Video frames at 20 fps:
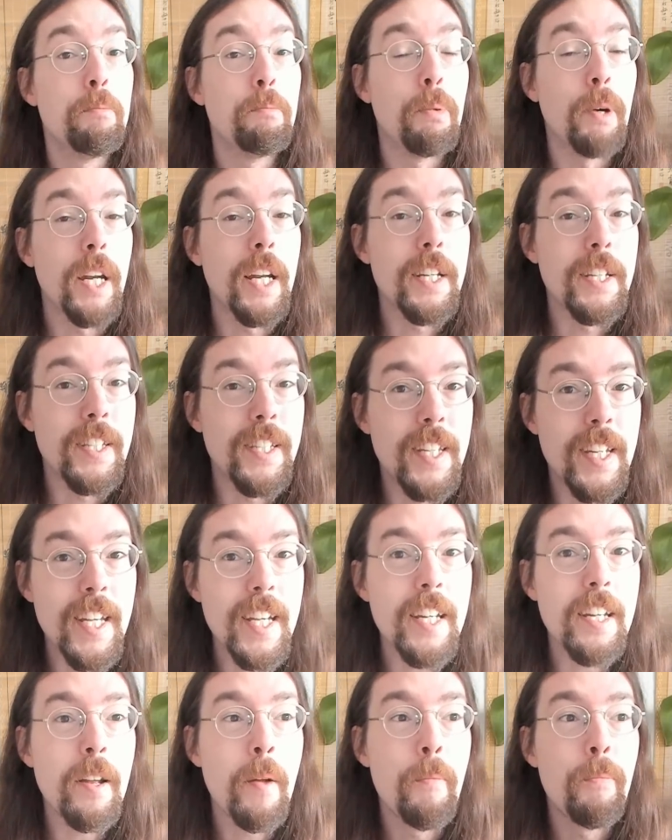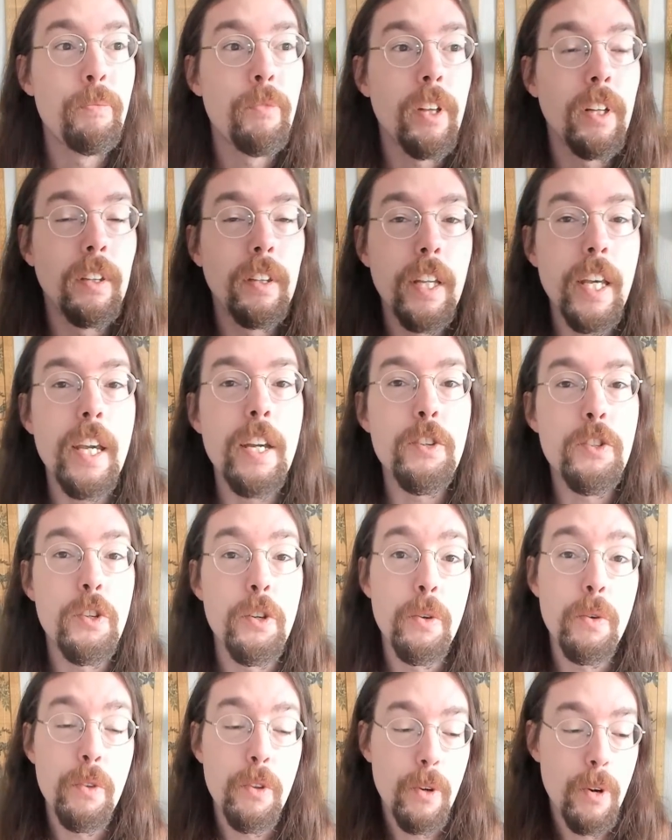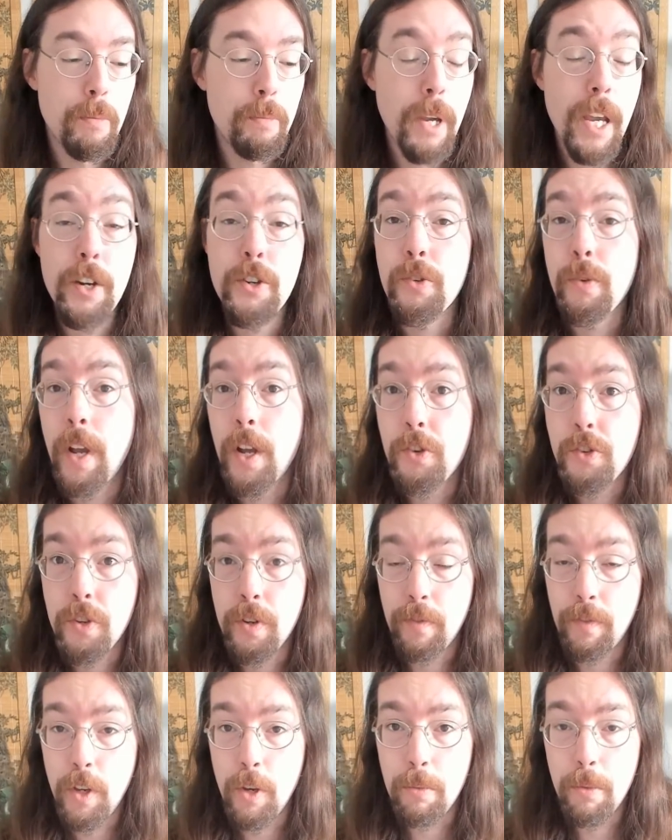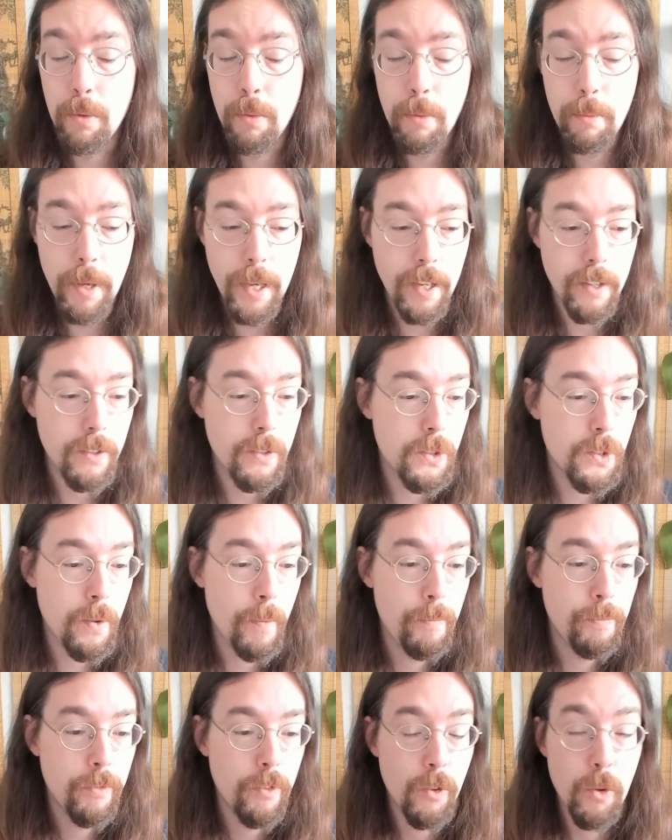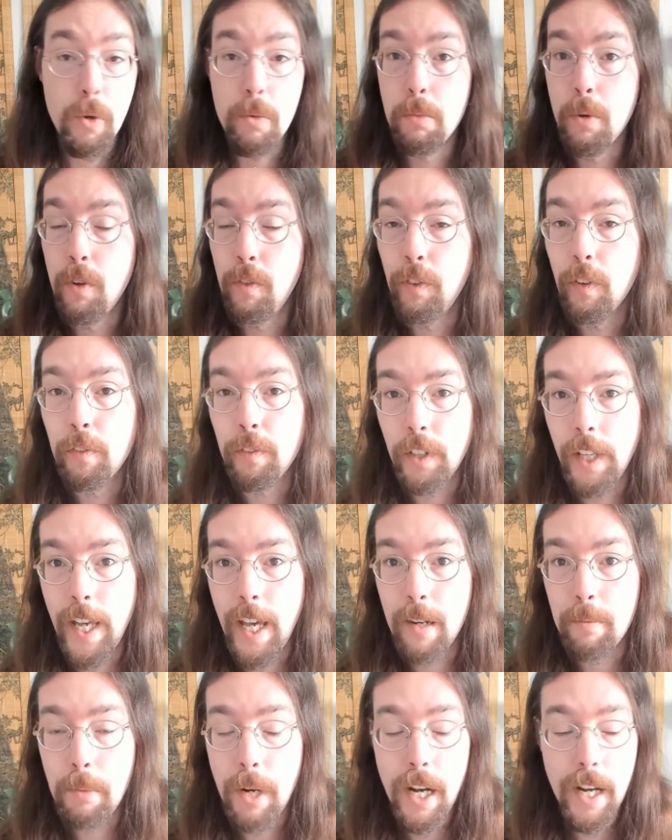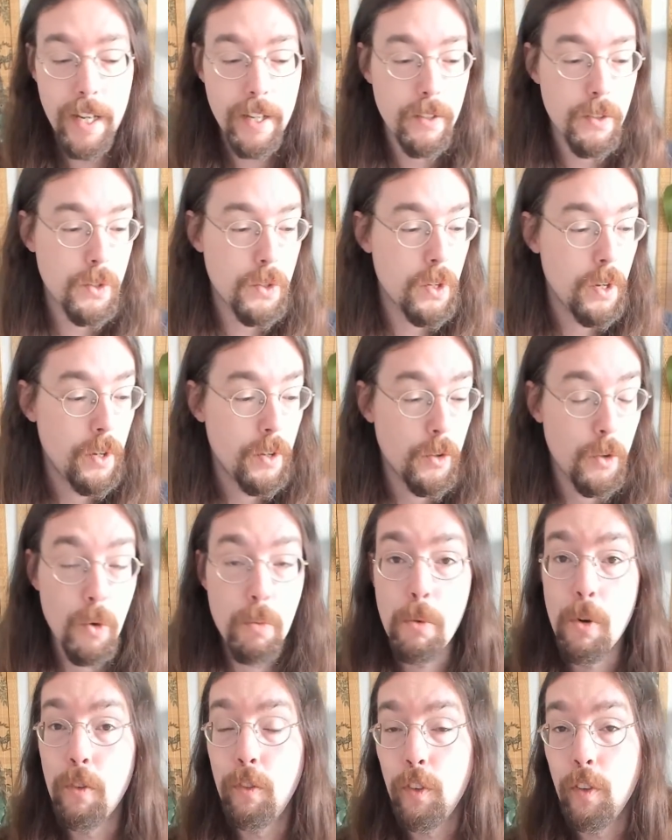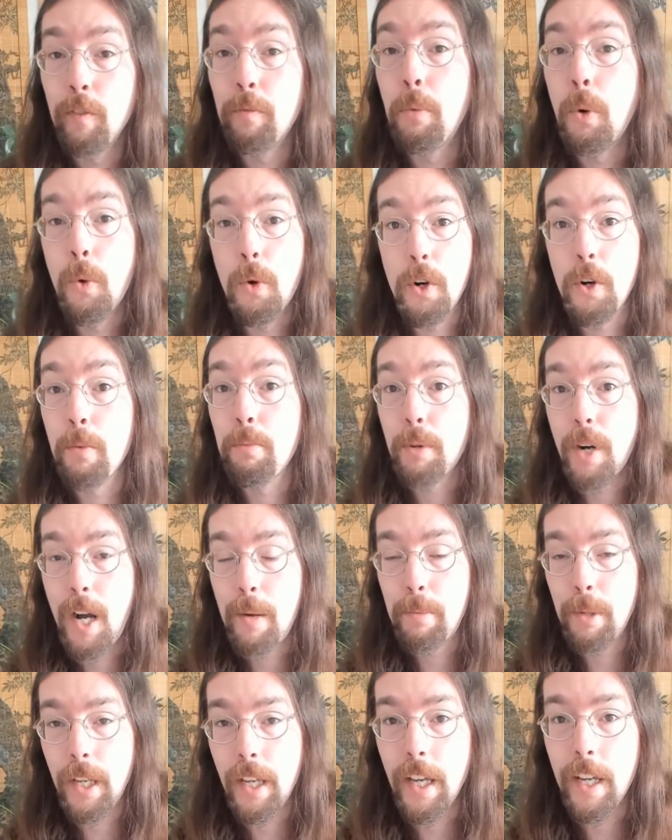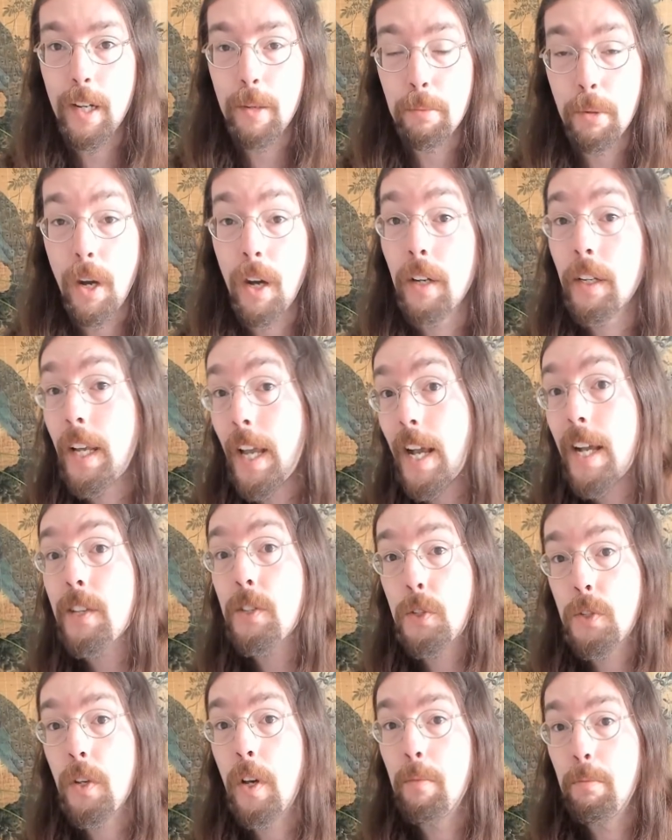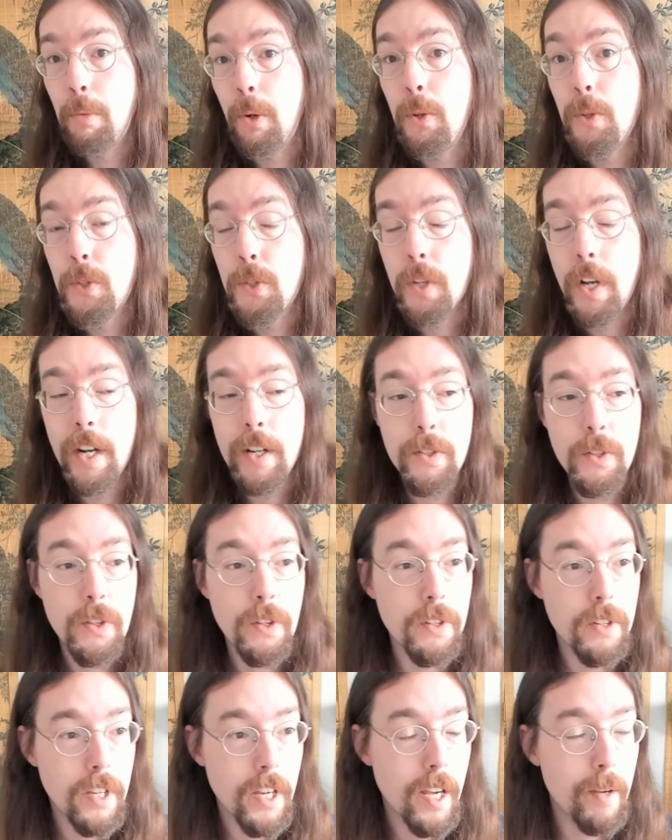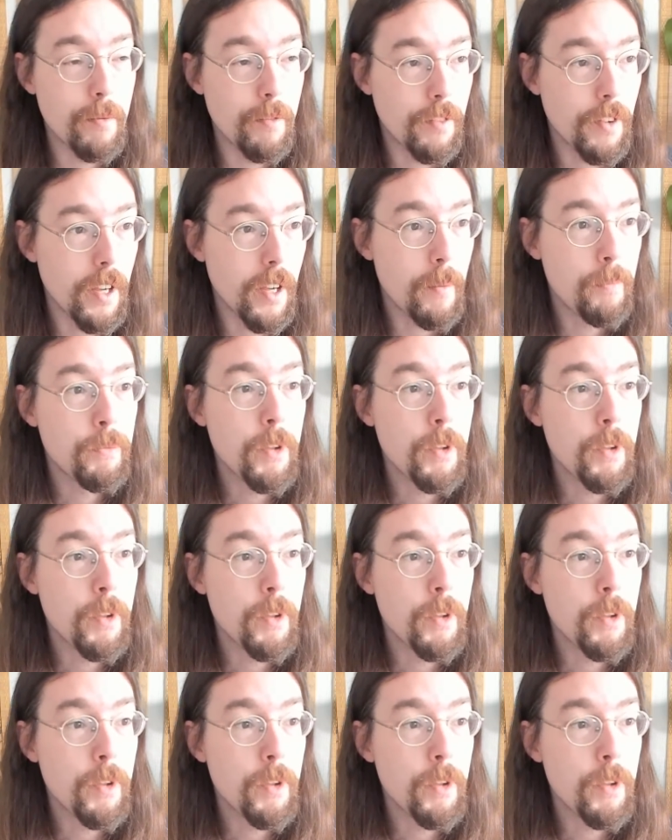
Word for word: But it did lead to the repatriation of human remains, the removal of landmines, the removal of border propaganda broadcasts on both sides of the DMZ,